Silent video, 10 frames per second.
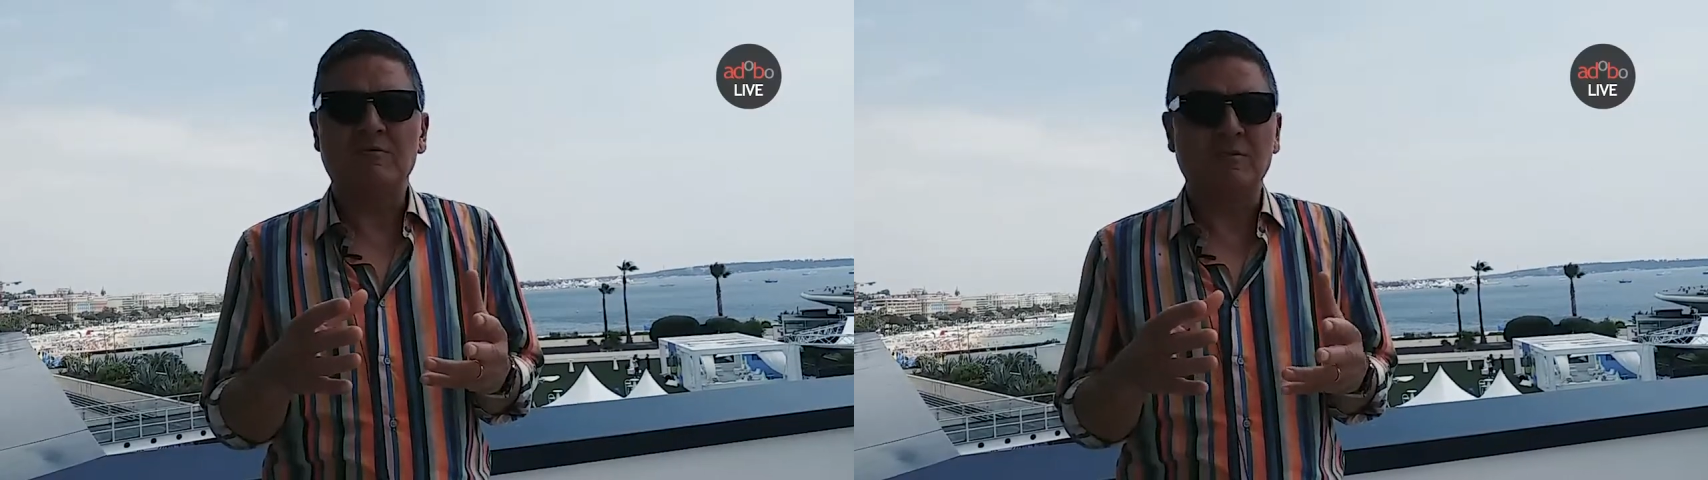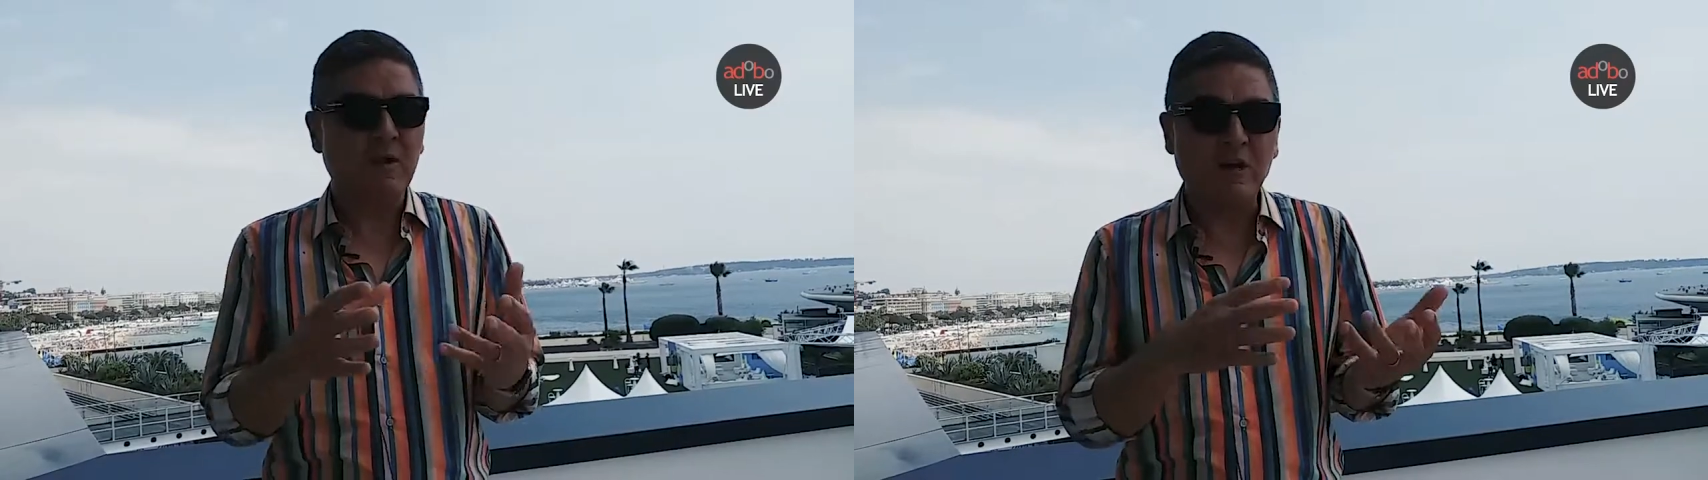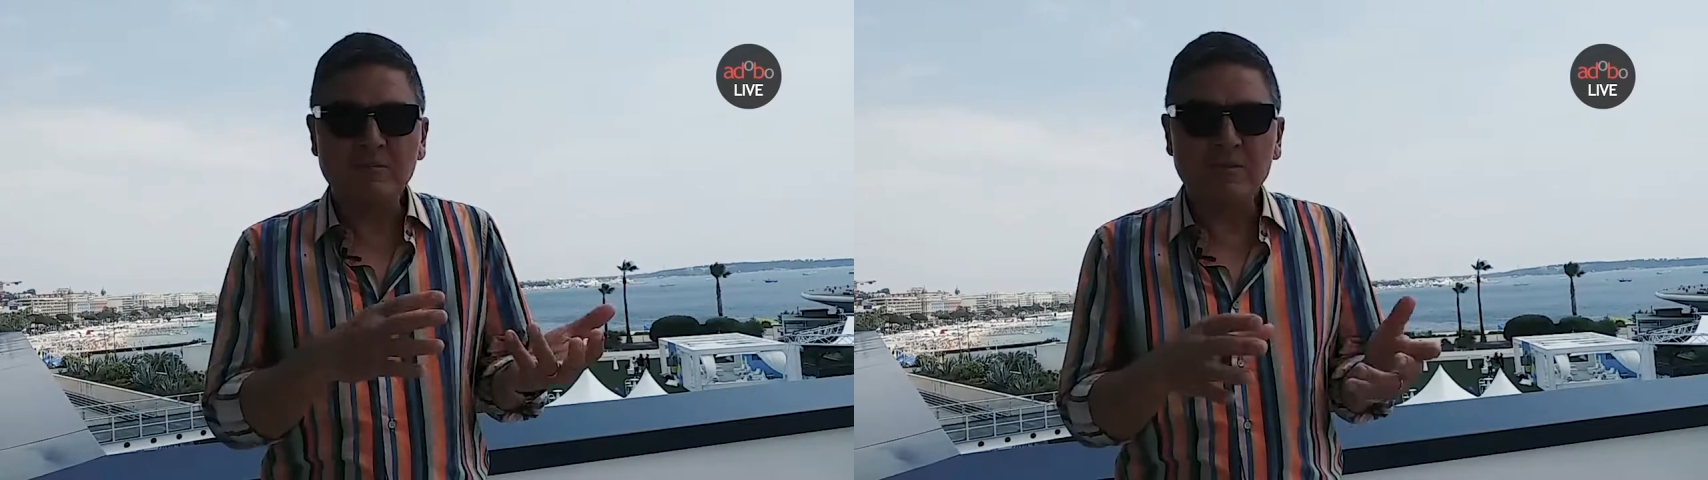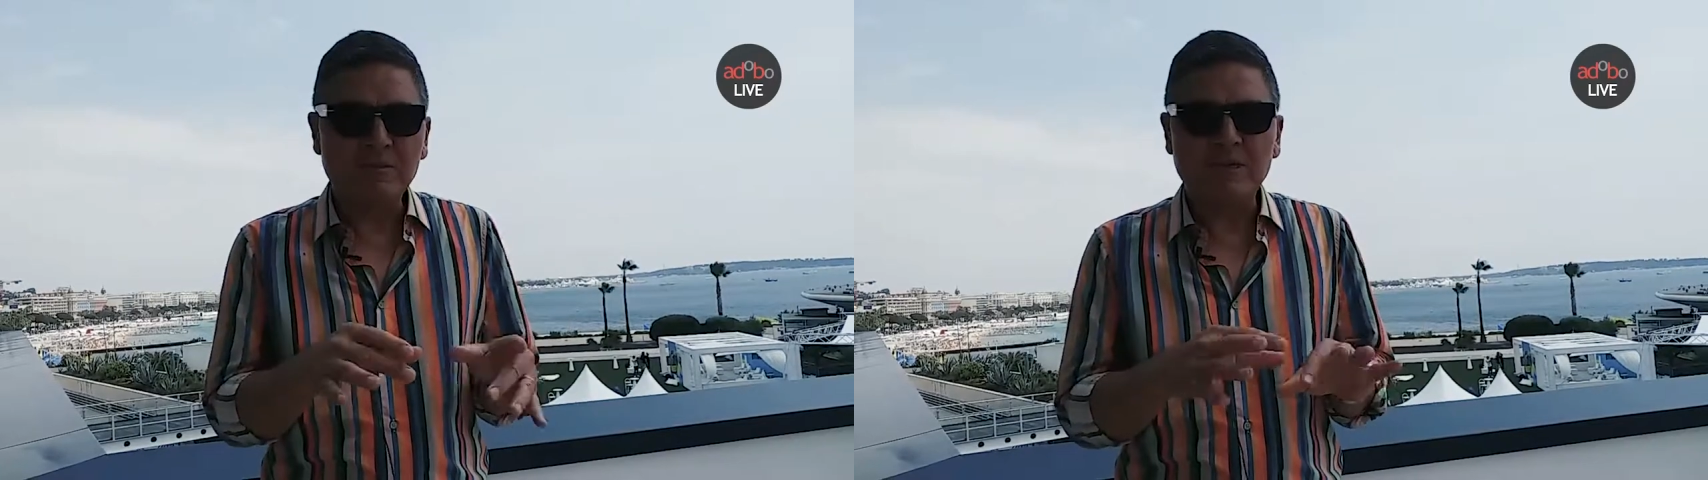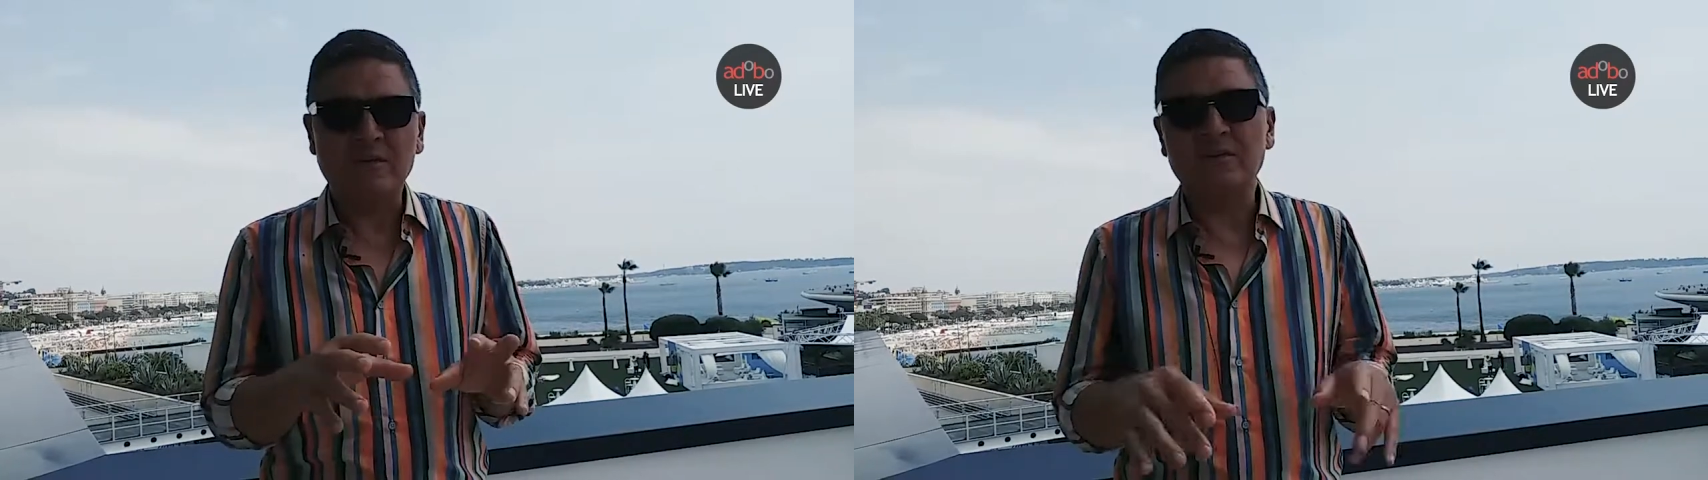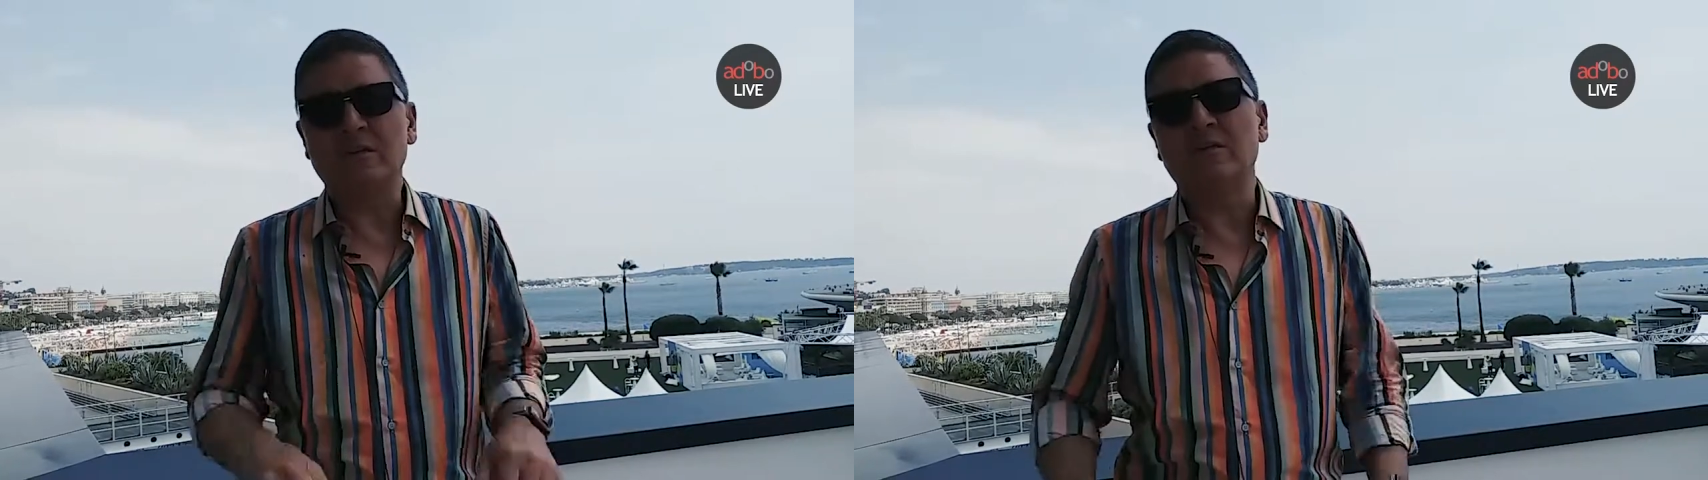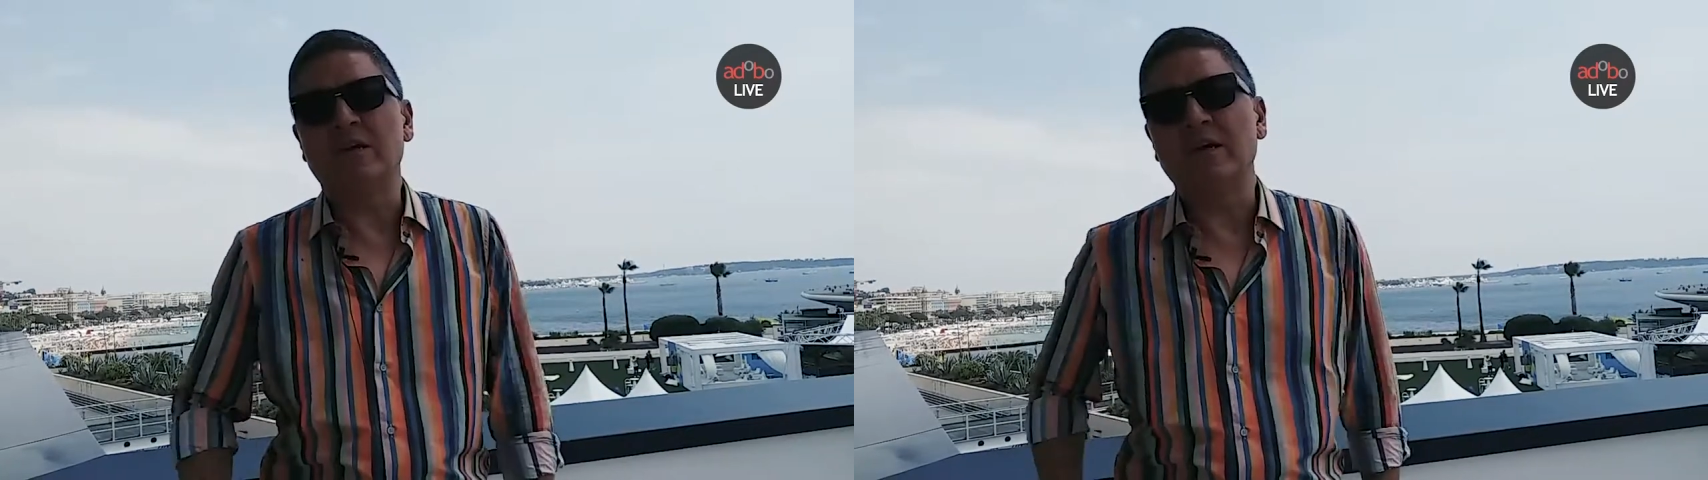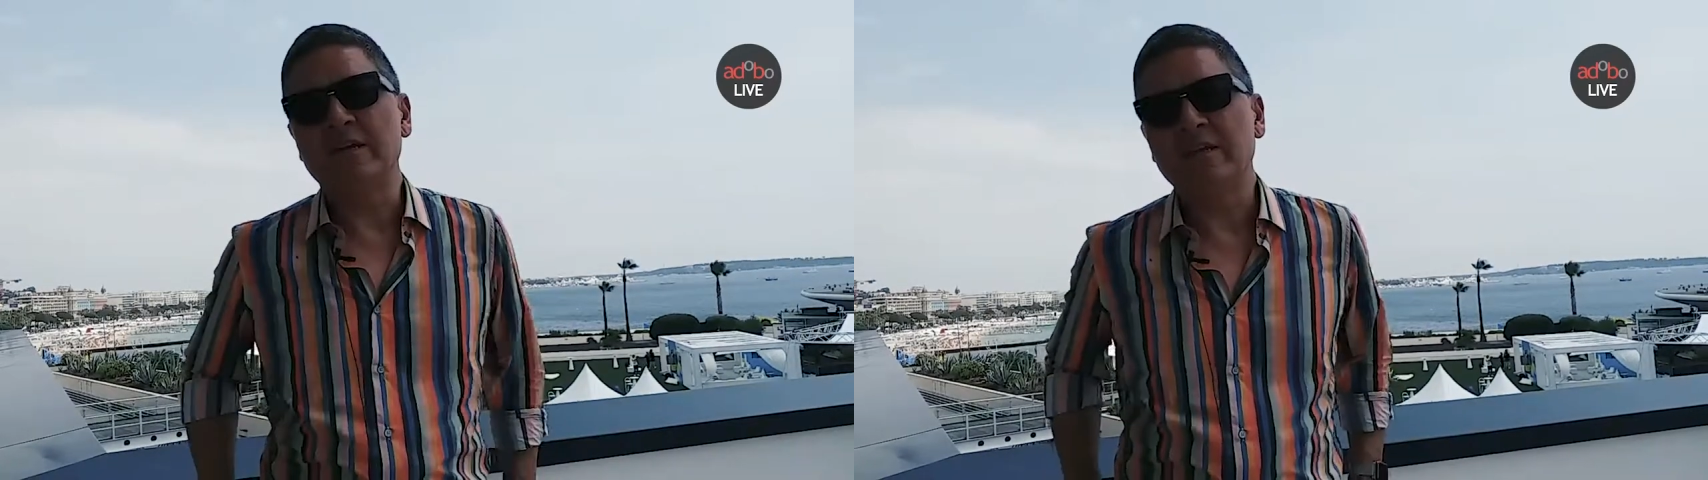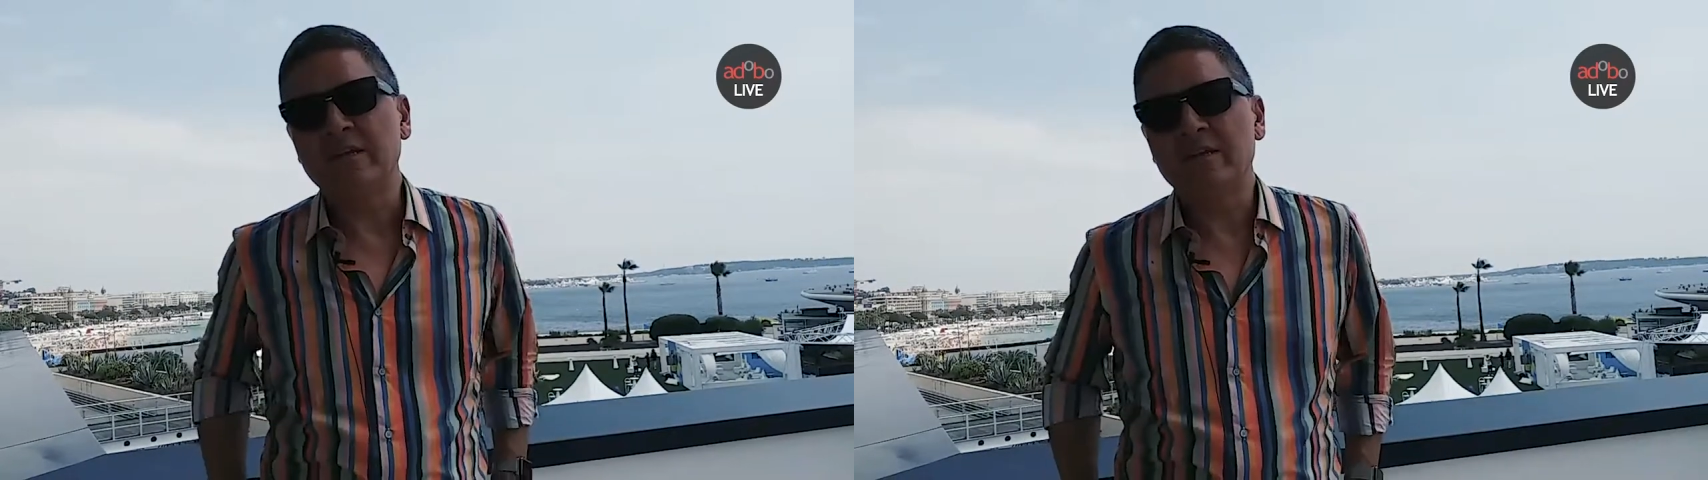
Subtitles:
from home. It was done online.